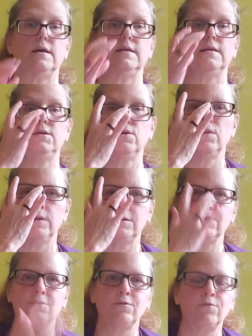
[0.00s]
And then you're going
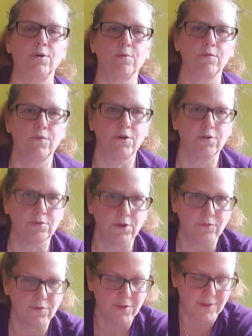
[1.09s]
to forward fold
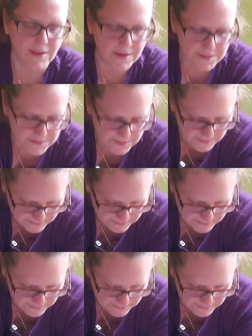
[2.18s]
over the legs.